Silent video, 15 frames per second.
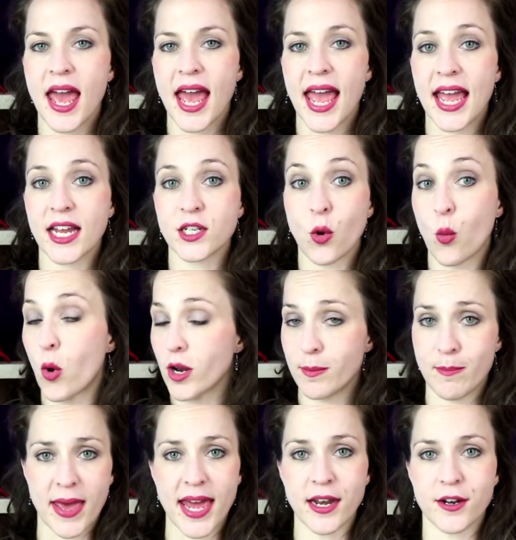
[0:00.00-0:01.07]
and
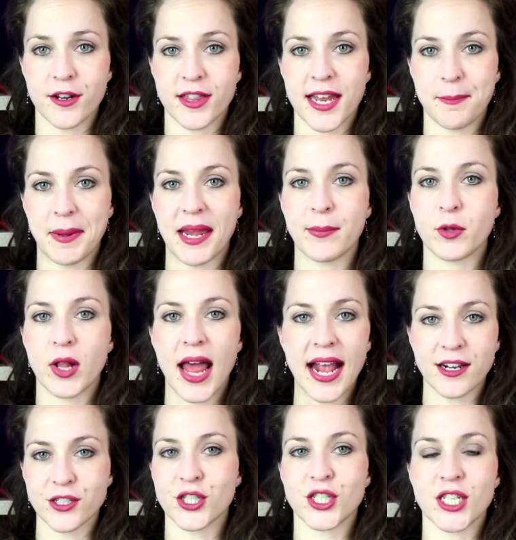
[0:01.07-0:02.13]
what better than people
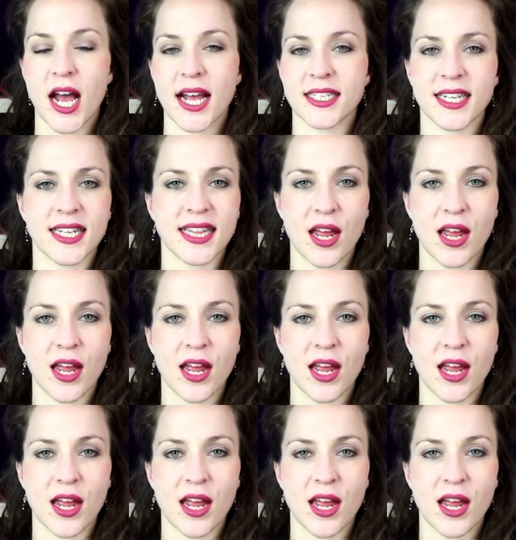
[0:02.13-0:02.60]
exercising